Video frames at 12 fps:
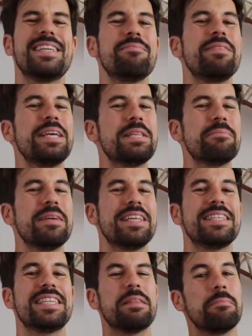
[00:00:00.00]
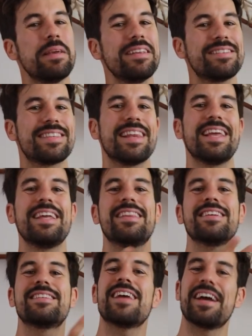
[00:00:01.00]
Simply it means it meets the
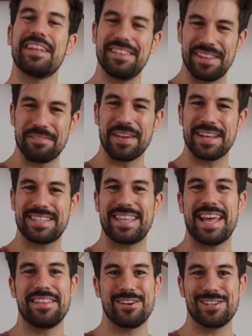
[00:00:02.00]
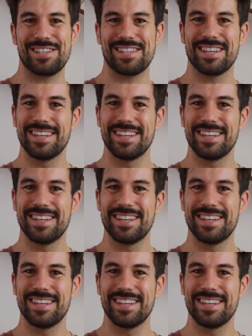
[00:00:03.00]
latest scientific standards.